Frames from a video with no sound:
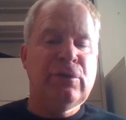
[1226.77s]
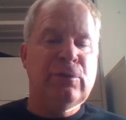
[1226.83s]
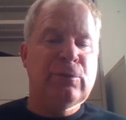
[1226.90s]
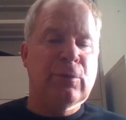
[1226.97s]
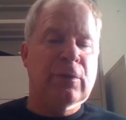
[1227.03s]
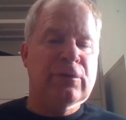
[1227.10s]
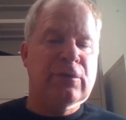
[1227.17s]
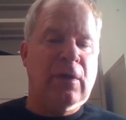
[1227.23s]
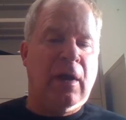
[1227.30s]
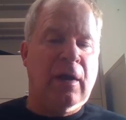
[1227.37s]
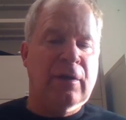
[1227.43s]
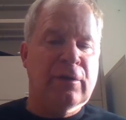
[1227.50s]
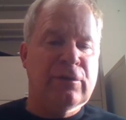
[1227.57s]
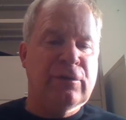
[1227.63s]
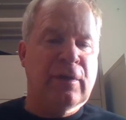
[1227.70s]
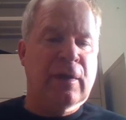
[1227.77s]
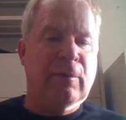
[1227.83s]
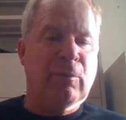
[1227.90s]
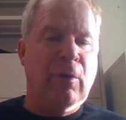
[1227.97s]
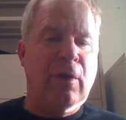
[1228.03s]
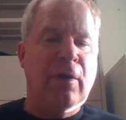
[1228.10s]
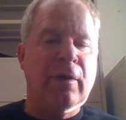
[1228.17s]
Due to his honesty
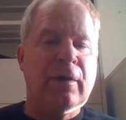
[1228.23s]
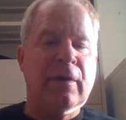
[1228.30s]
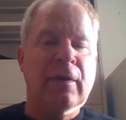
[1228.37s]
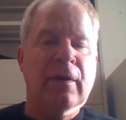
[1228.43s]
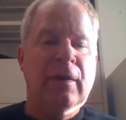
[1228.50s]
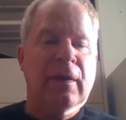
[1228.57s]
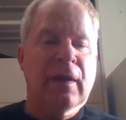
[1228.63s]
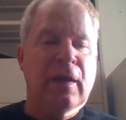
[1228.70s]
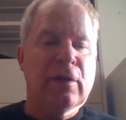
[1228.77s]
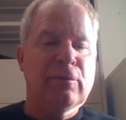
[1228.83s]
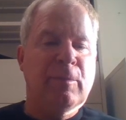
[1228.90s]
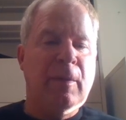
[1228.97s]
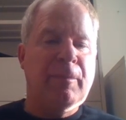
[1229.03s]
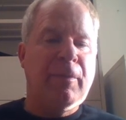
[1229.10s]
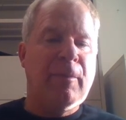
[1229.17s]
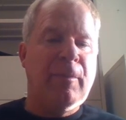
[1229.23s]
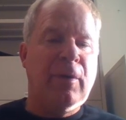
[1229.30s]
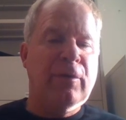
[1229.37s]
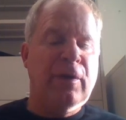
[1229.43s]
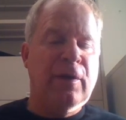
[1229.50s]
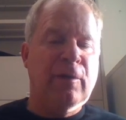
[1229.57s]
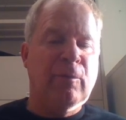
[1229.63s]
at work, he has been
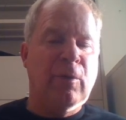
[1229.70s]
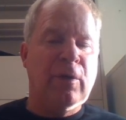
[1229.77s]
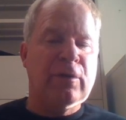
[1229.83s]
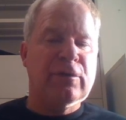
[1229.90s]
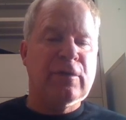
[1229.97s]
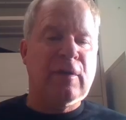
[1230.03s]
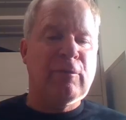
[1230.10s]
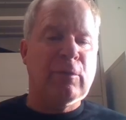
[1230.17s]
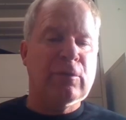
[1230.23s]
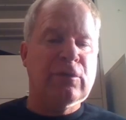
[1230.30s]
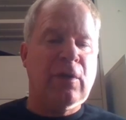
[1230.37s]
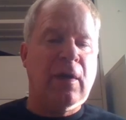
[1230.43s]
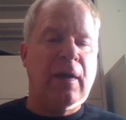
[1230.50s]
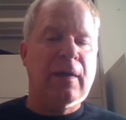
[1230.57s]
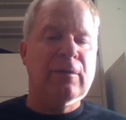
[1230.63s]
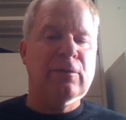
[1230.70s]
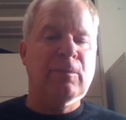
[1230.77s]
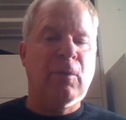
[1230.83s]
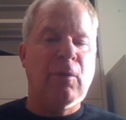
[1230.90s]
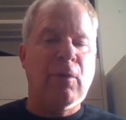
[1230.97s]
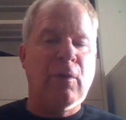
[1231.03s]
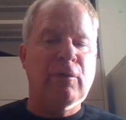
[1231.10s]
promoted at work several times.
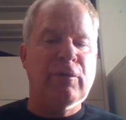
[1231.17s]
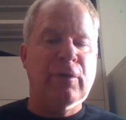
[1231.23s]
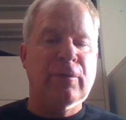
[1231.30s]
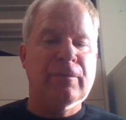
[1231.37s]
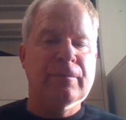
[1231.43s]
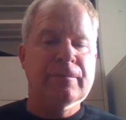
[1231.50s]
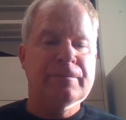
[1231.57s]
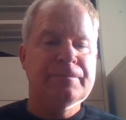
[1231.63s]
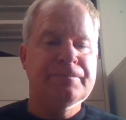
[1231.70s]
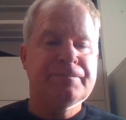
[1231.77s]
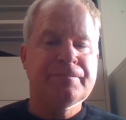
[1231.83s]
Moreover,